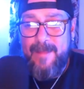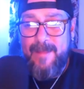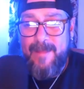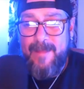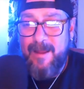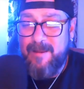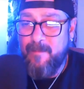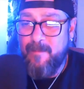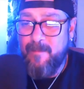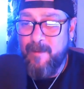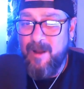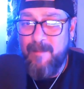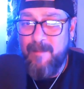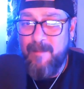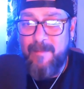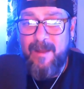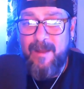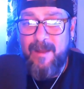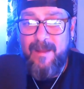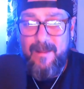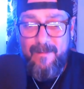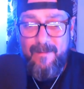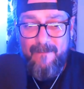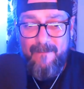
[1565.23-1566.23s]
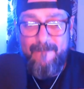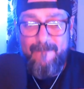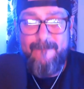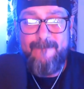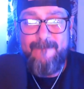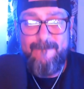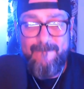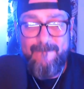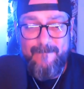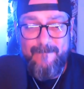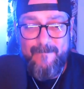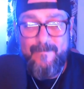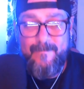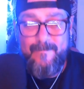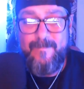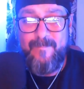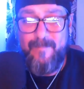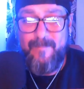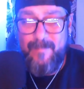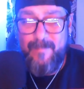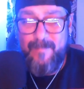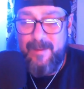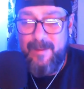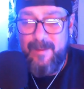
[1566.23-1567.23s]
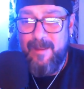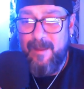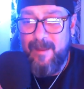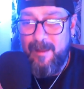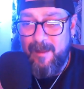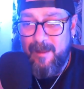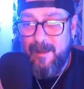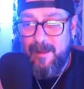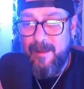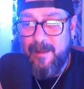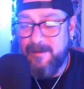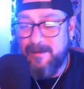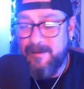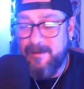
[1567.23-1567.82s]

That's to have that my... empathy and to realize that